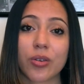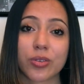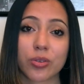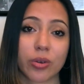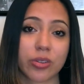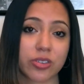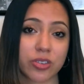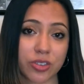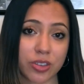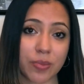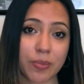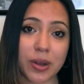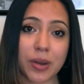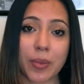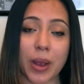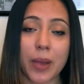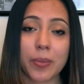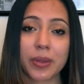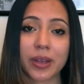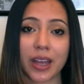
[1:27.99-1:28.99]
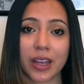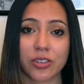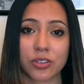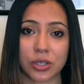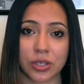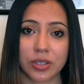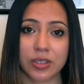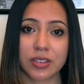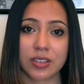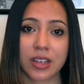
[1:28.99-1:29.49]
So I just submitted my
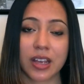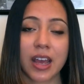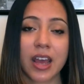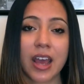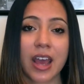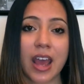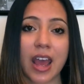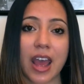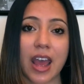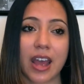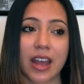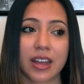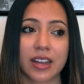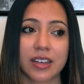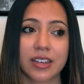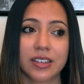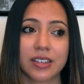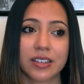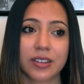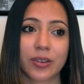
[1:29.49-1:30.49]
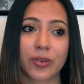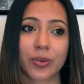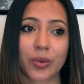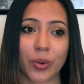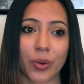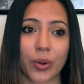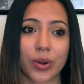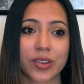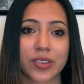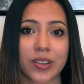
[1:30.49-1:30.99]
applications and of
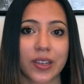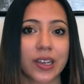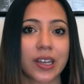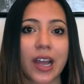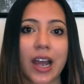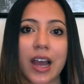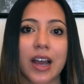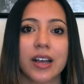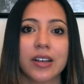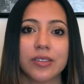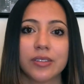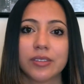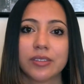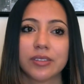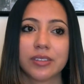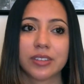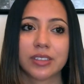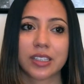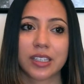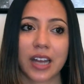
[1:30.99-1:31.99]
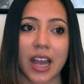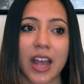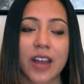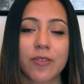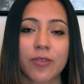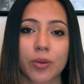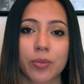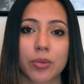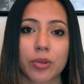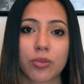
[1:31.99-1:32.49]
course I got
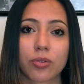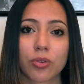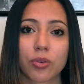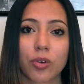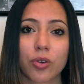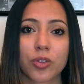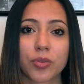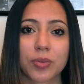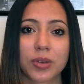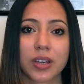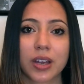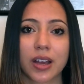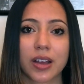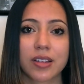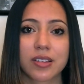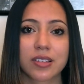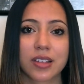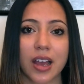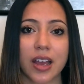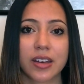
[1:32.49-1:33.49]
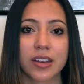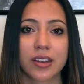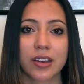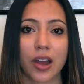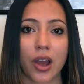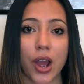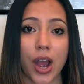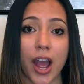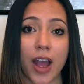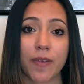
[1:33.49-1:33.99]
denied from those schools because I did
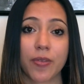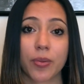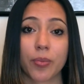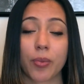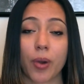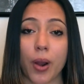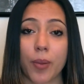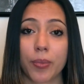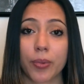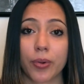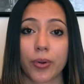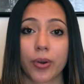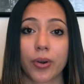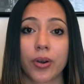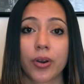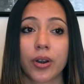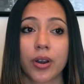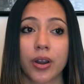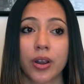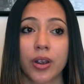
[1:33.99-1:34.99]
not have the proper